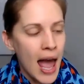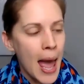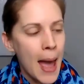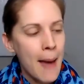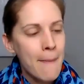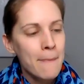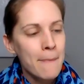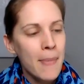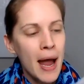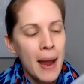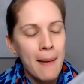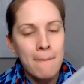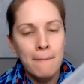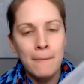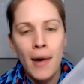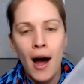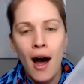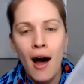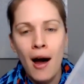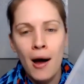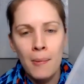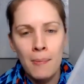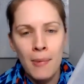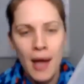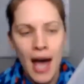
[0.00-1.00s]
And my
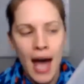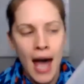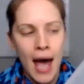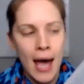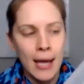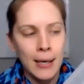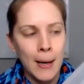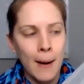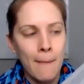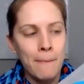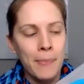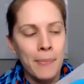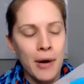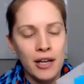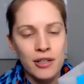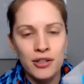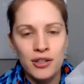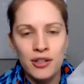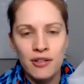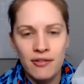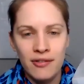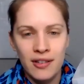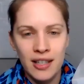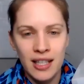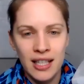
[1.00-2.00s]
mom had a bunch
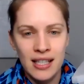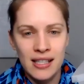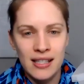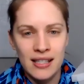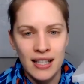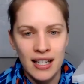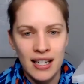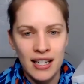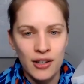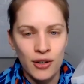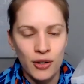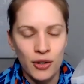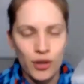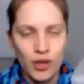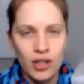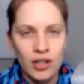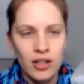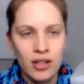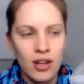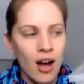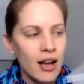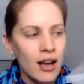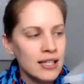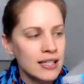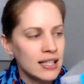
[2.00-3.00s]
of these in her
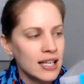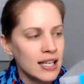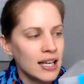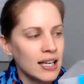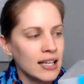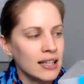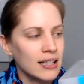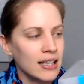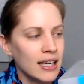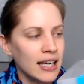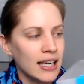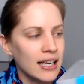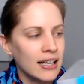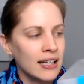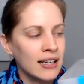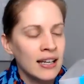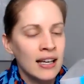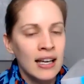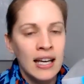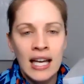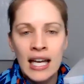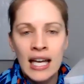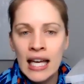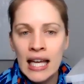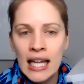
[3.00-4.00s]
closet, like
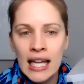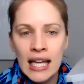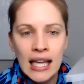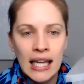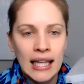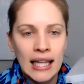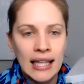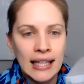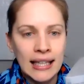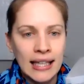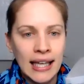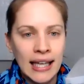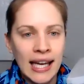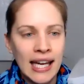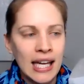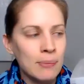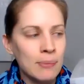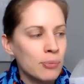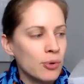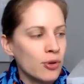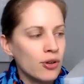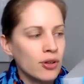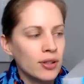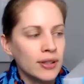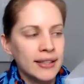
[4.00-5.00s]

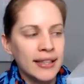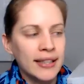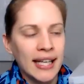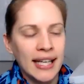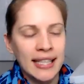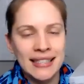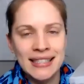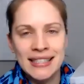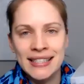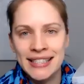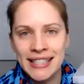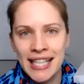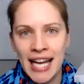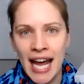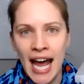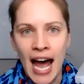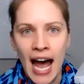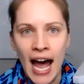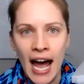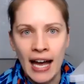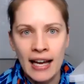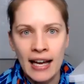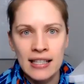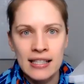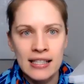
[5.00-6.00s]
labeled like
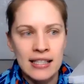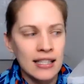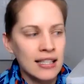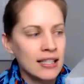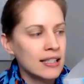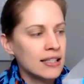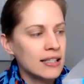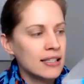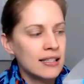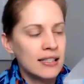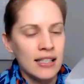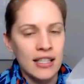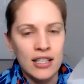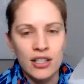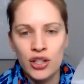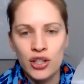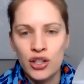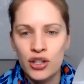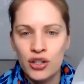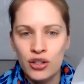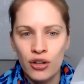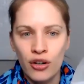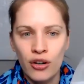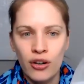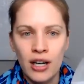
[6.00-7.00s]
taxes,
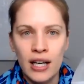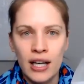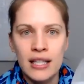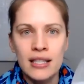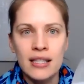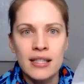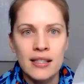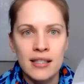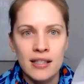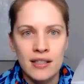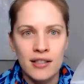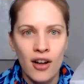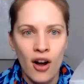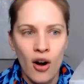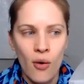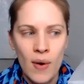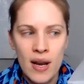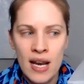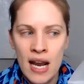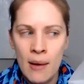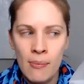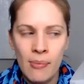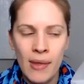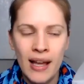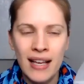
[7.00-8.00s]
insurance, you know,
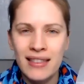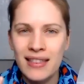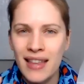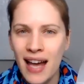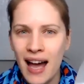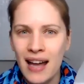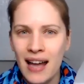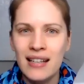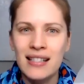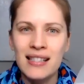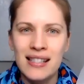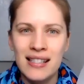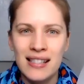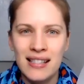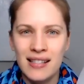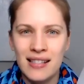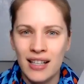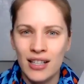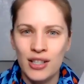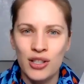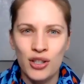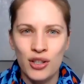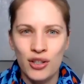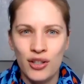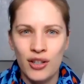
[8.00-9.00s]
and I'm like, that is
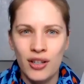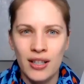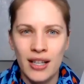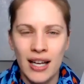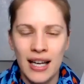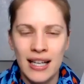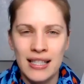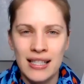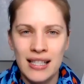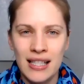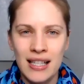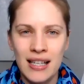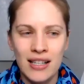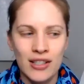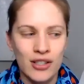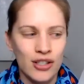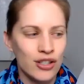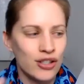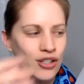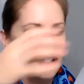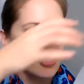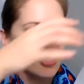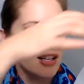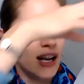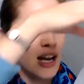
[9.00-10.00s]
such a good idea to
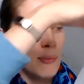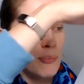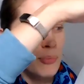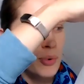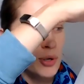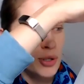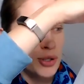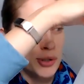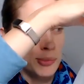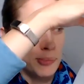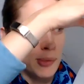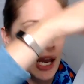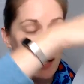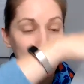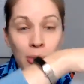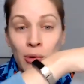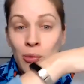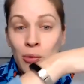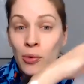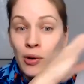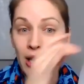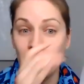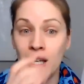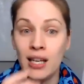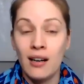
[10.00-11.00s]
just kind of put your
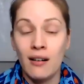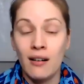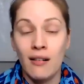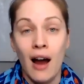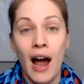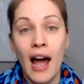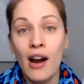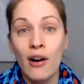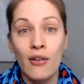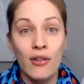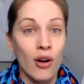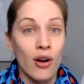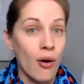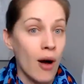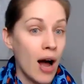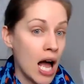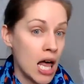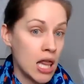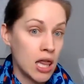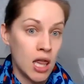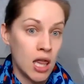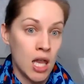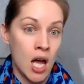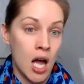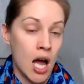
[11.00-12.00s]
paperwork here. I don't know. I
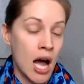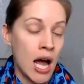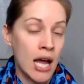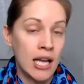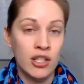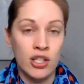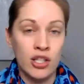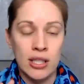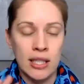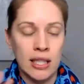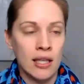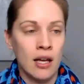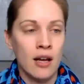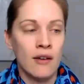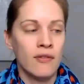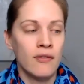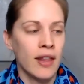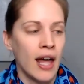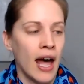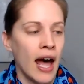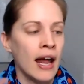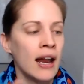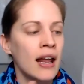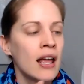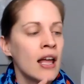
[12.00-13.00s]
love, I just love
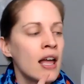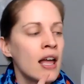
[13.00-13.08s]
that.